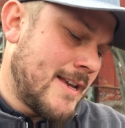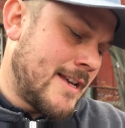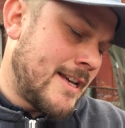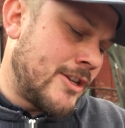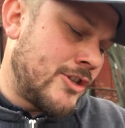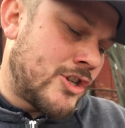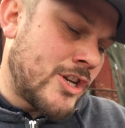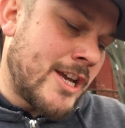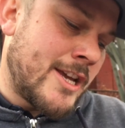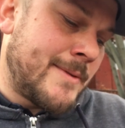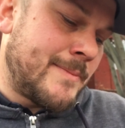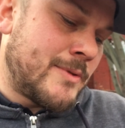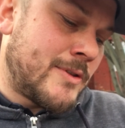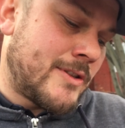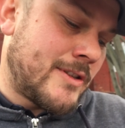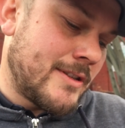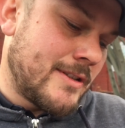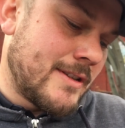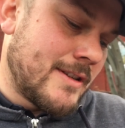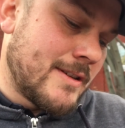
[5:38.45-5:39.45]
In
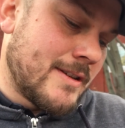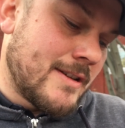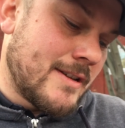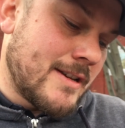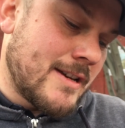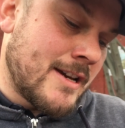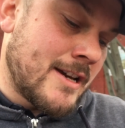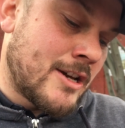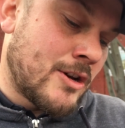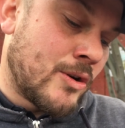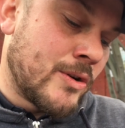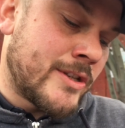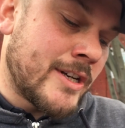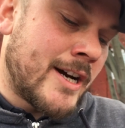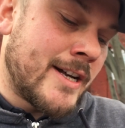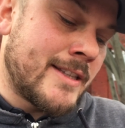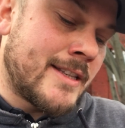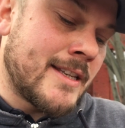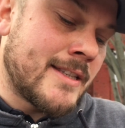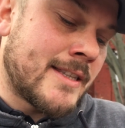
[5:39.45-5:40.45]
James, it goes
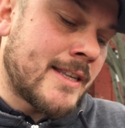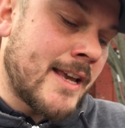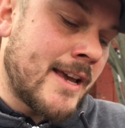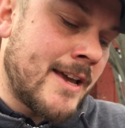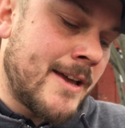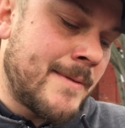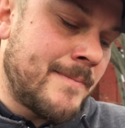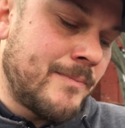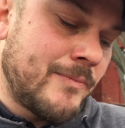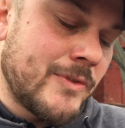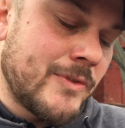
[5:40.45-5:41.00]
on to say,